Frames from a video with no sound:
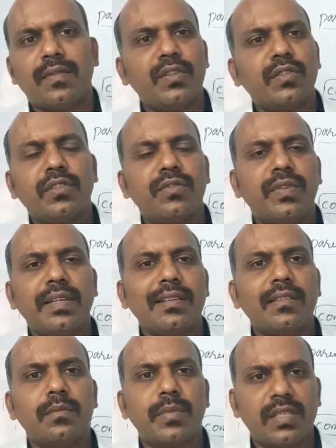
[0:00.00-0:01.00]
we don't
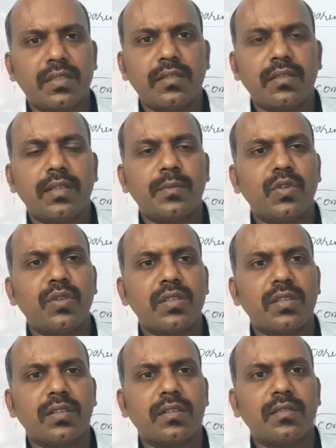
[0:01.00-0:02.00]
feel the bitter
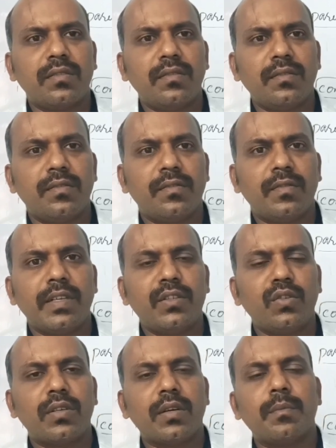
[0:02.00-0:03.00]
emotion when
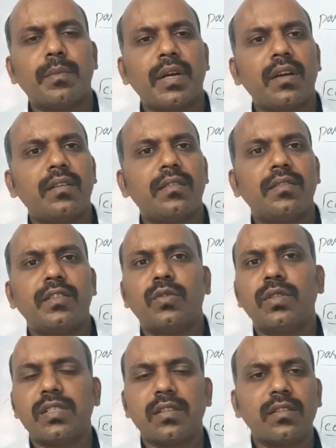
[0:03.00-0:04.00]
you compare
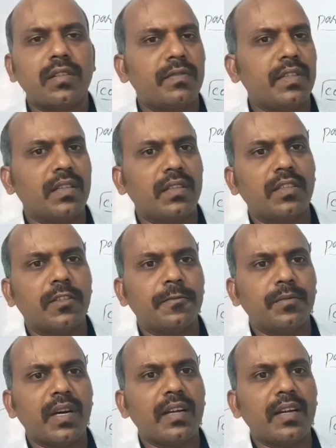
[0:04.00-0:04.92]
your children with other,